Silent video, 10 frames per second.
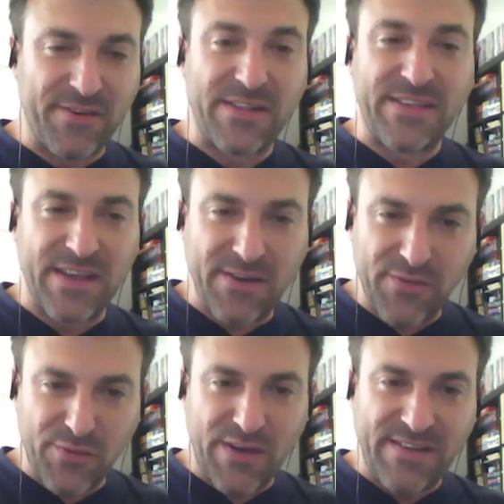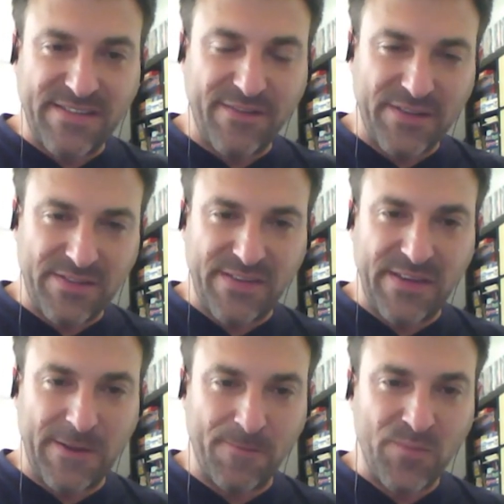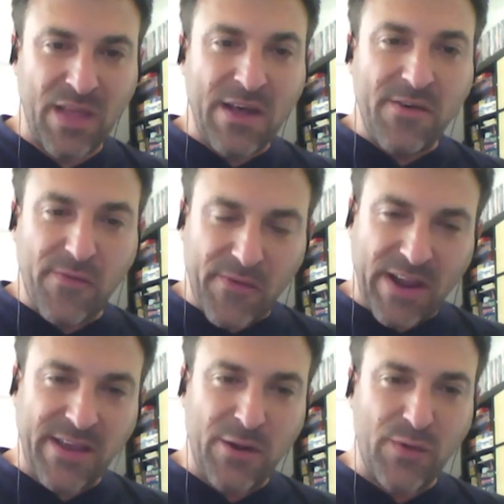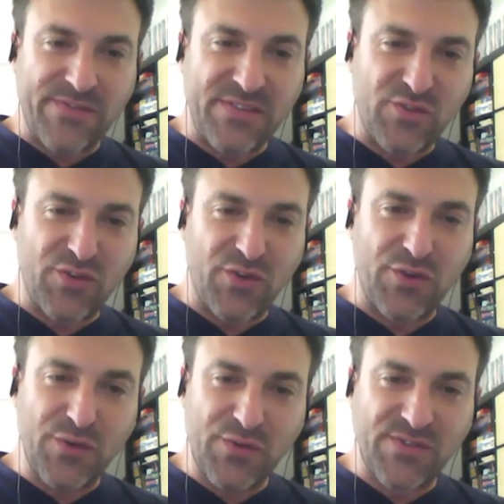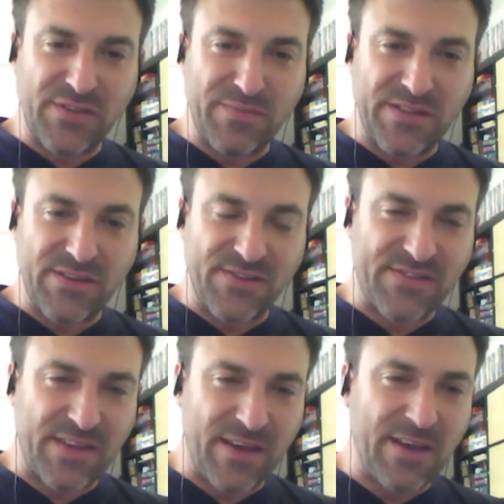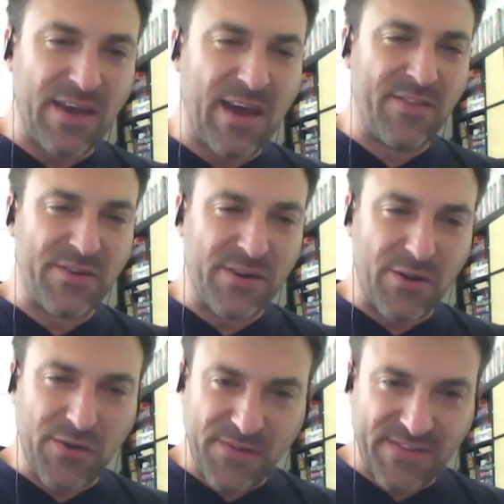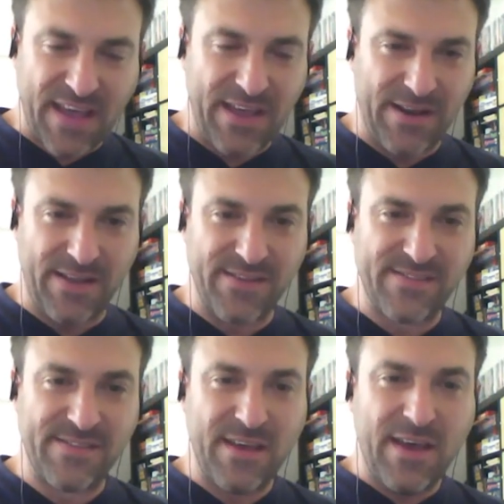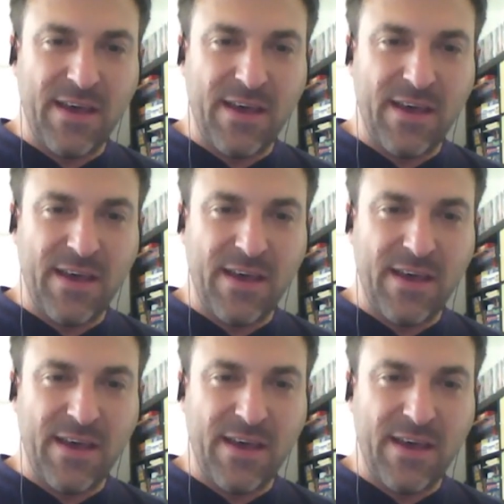So at the end of 2017, fracking was introduced in Mendoza under a lot of silence.